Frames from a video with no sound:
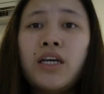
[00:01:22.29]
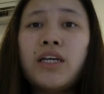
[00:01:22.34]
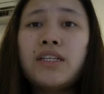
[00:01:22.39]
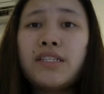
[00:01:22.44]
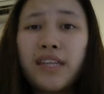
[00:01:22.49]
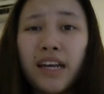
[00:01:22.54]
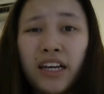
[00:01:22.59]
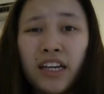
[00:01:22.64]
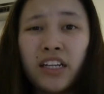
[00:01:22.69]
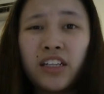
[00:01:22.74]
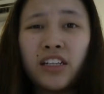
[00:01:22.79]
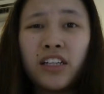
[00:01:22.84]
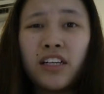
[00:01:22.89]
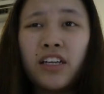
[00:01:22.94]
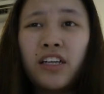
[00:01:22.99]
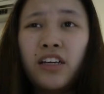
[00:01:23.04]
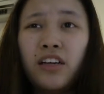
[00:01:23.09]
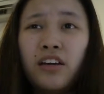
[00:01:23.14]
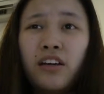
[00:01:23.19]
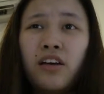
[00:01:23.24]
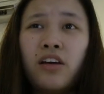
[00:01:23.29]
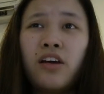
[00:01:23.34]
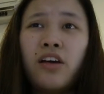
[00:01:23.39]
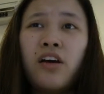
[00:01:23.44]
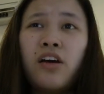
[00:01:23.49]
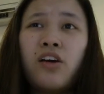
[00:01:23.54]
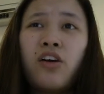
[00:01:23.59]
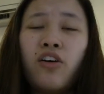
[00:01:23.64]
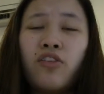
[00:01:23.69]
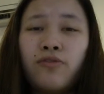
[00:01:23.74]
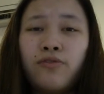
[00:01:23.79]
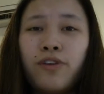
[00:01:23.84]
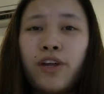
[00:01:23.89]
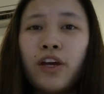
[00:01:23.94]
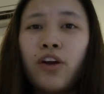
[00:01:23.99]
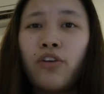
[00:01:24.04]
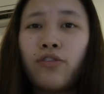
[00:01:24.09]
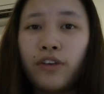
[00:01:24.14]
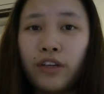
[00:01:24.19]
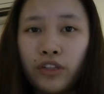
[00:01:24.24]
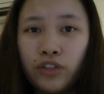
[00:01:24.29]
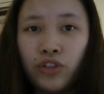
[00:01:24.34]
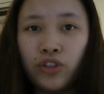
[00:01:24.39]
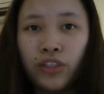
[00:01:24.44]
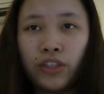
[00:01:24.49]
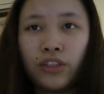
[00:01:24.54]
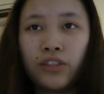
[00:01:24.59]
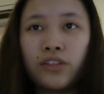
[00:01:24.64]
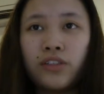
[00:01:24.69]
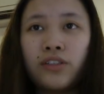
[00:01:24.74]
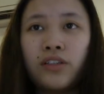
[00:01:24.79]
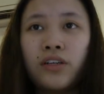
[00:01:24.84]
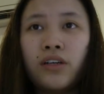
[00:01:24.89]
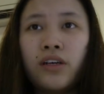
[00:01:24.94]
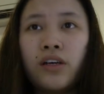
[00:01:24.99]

Secondly, conflict of interest.